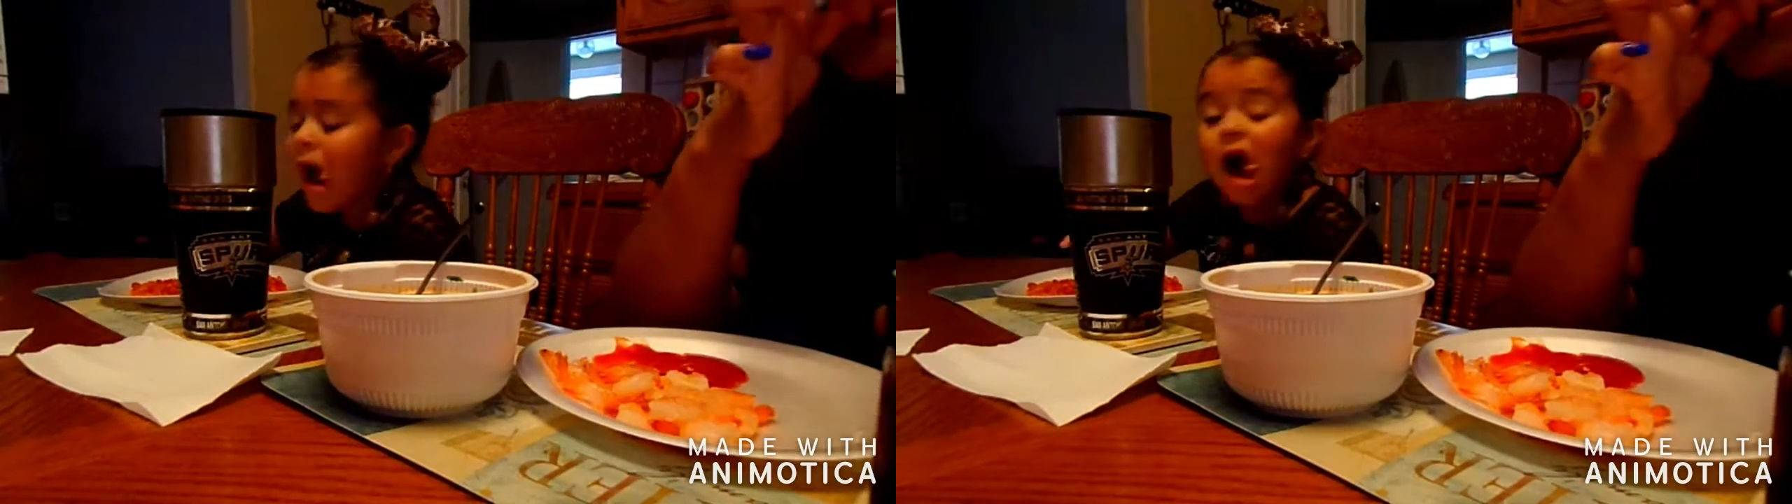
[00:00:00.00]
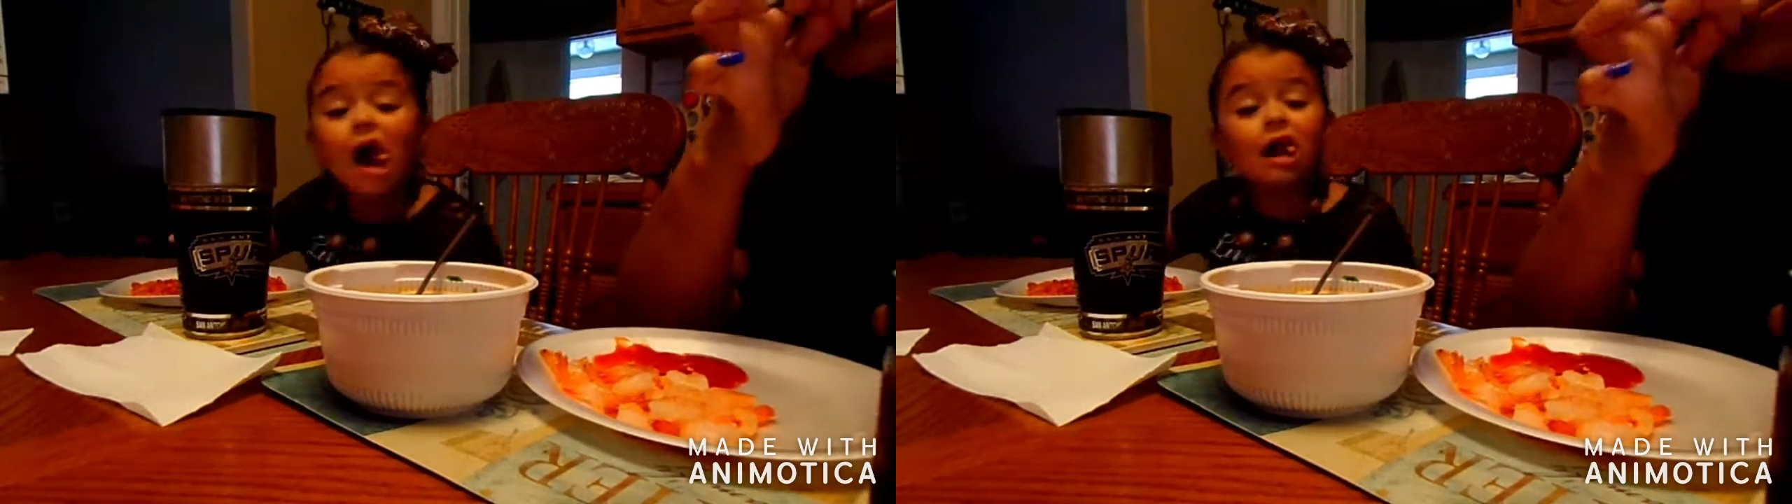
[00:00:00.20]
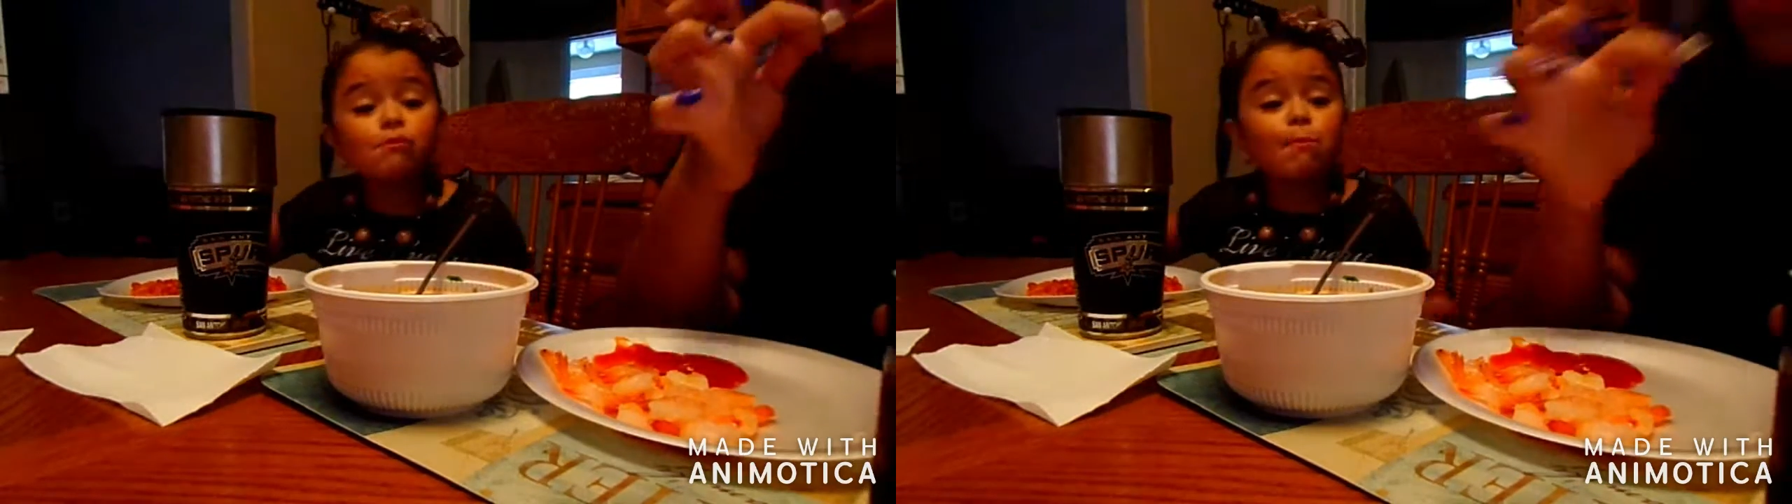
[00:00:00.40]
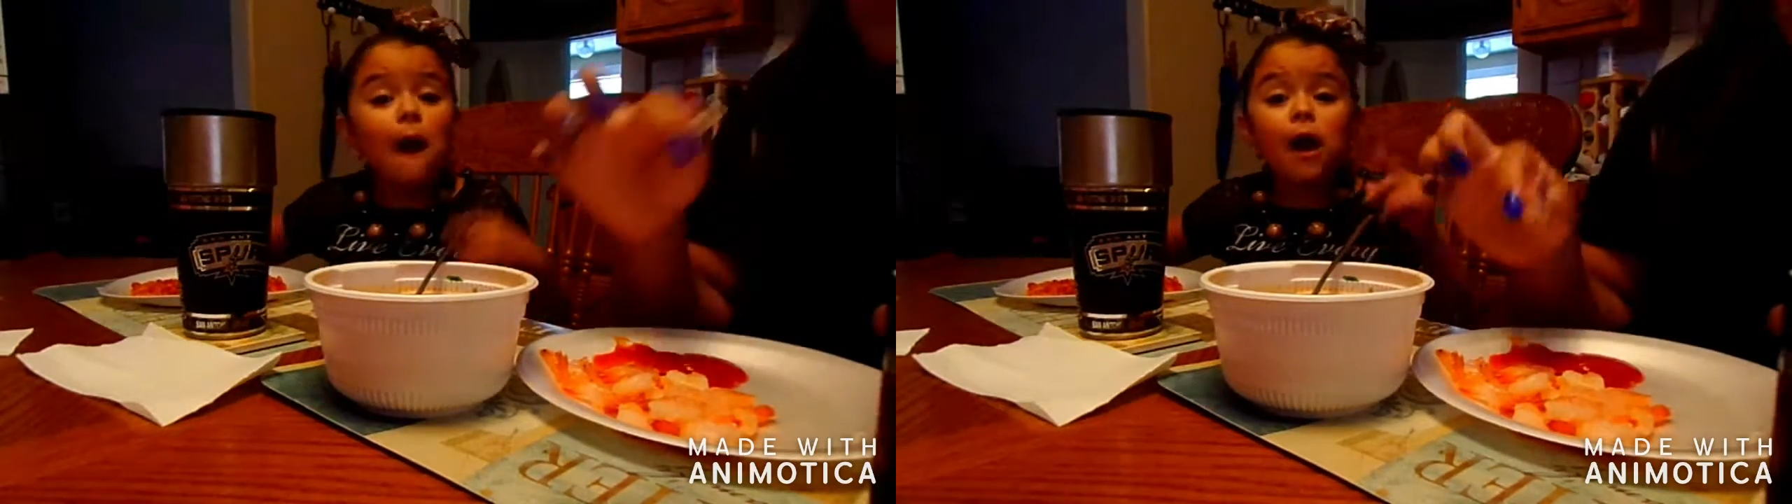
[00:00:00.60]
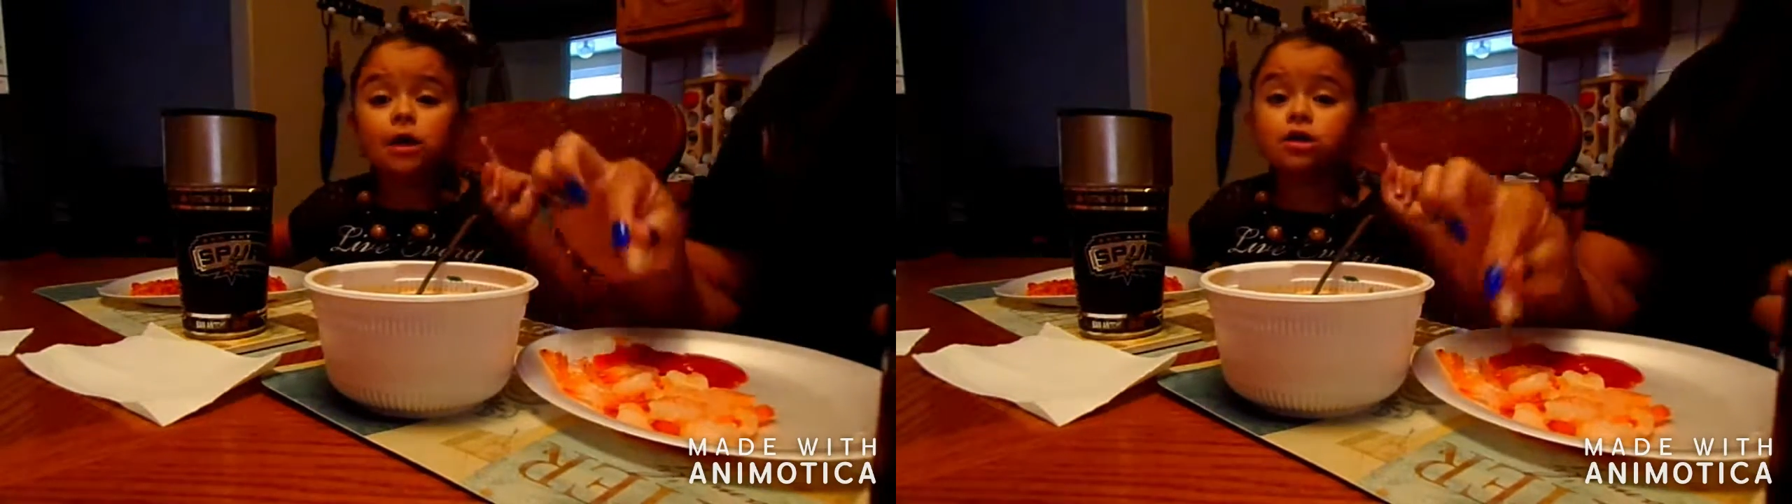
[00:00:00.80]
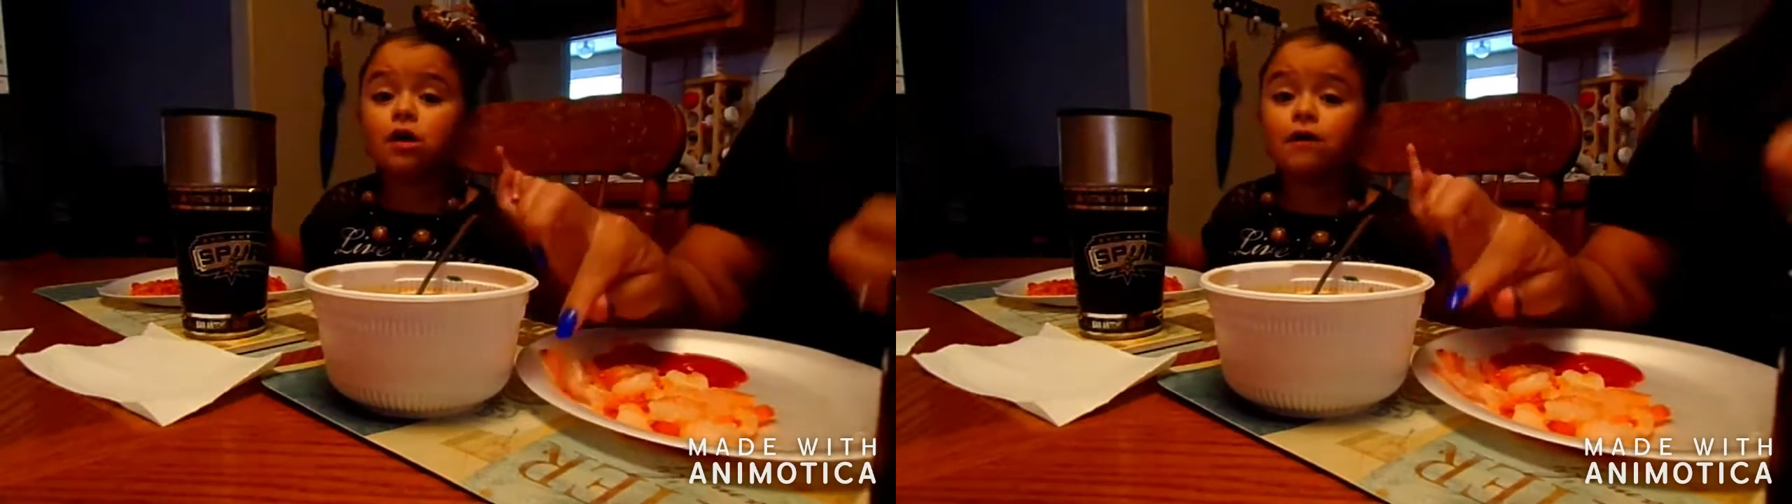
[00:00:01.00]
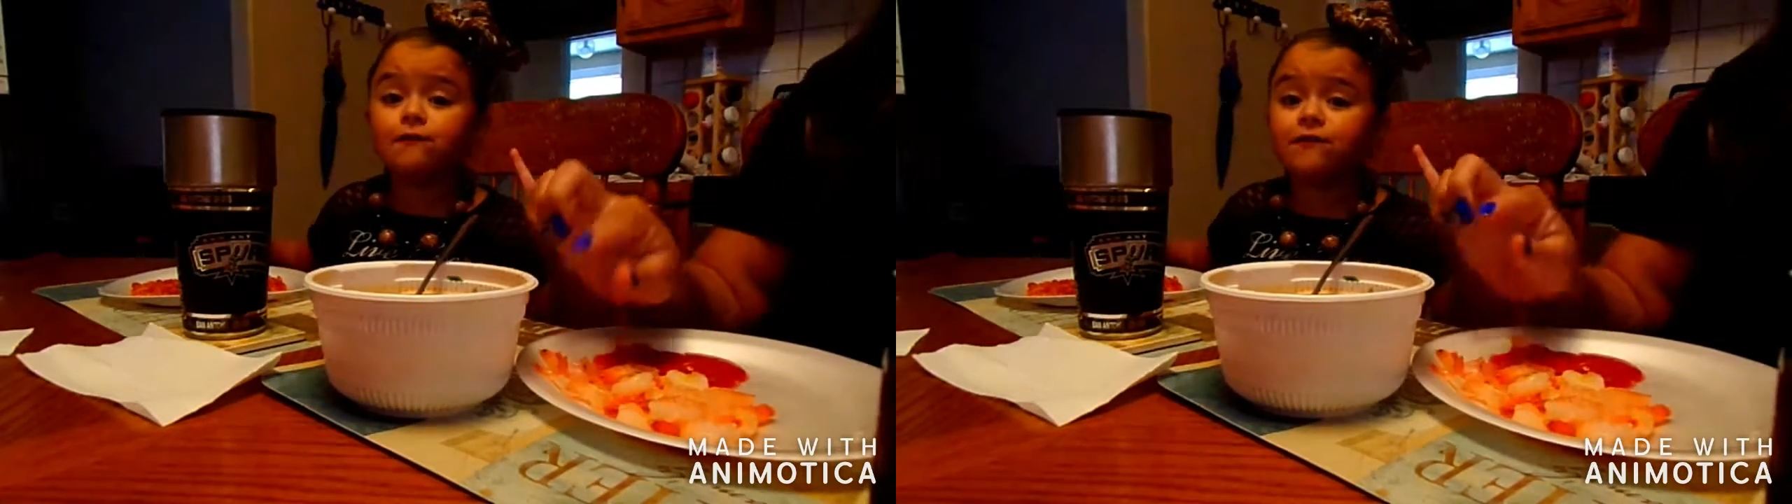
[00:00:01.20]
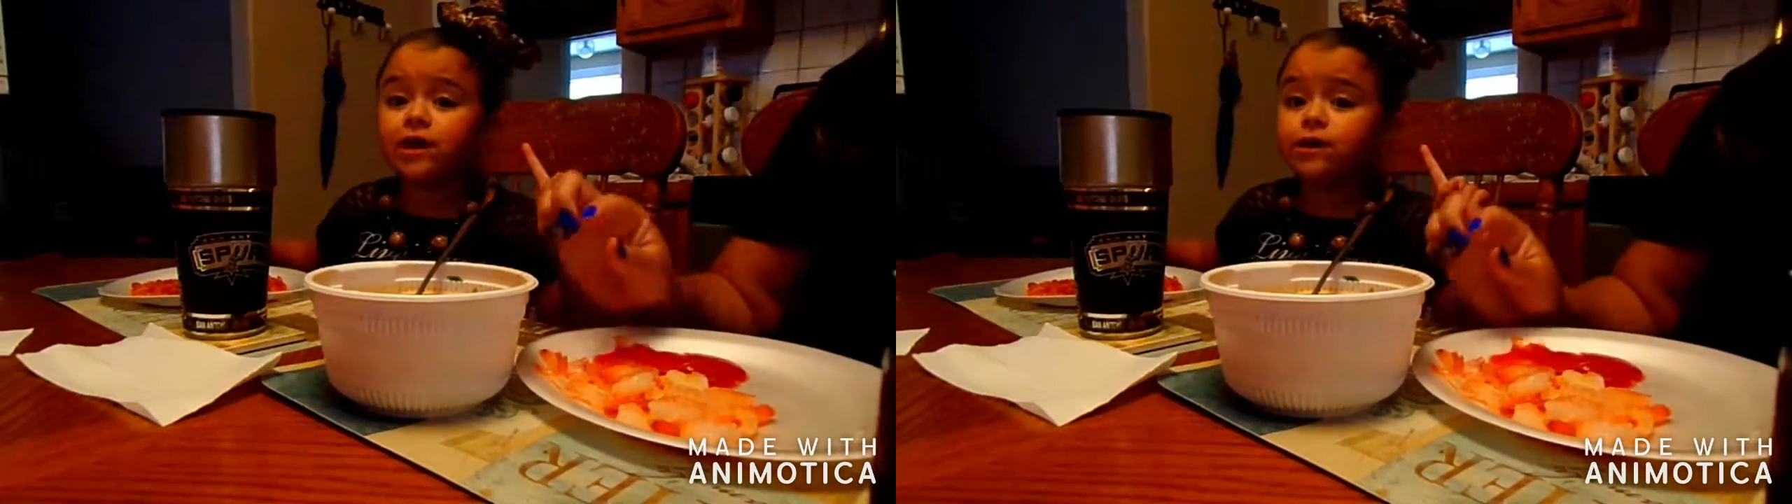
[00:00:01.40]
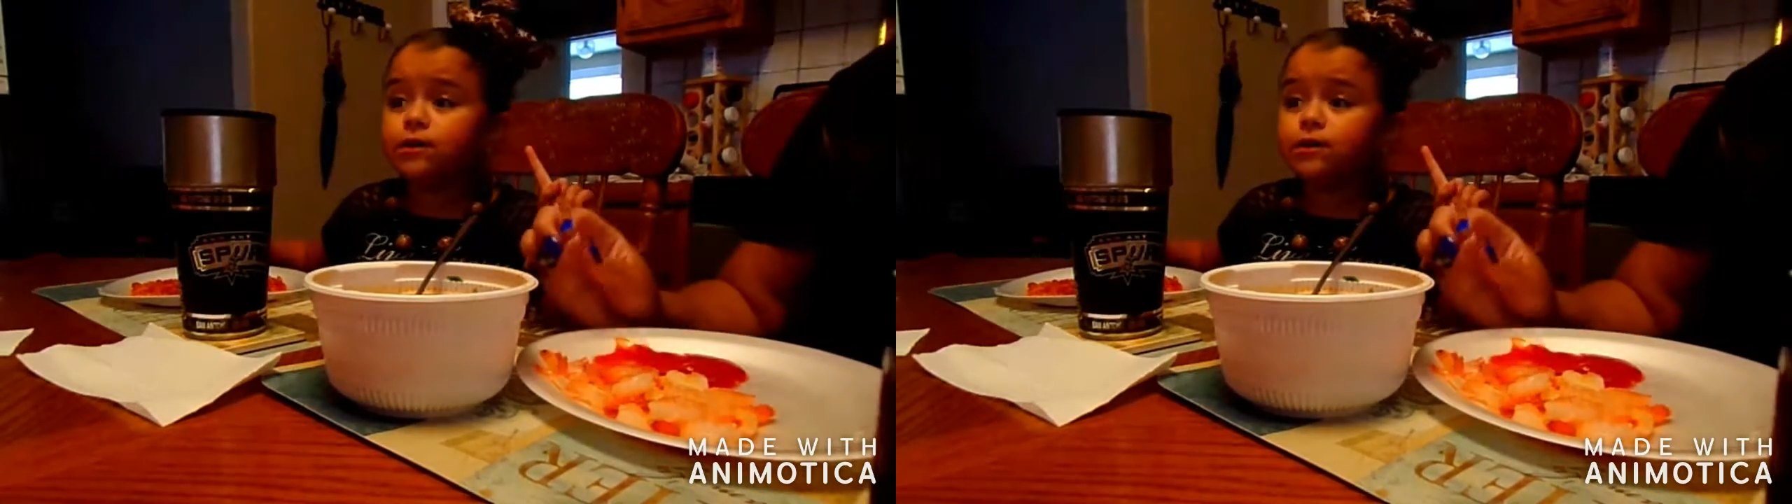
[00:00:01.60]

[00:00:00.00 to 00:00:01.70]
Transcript: And I saw a video,